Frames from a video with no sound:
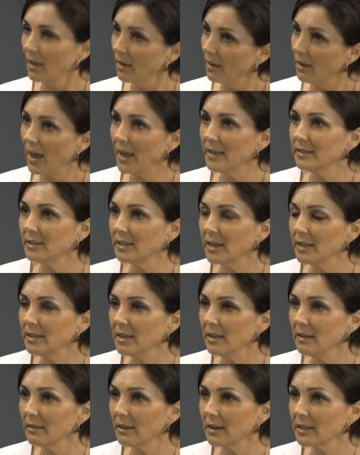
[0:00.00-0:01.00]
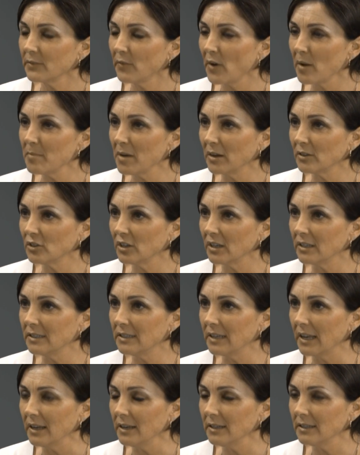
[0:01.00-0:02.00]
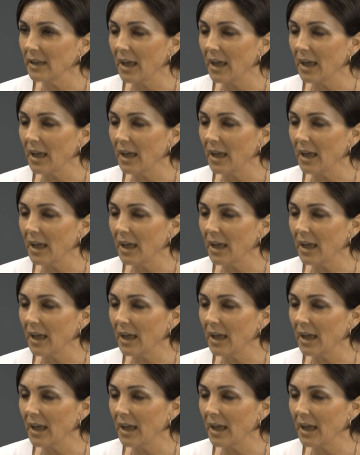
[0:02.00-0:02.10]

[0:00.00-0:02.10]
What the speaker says: Ed Stacey, thanks very much indeed.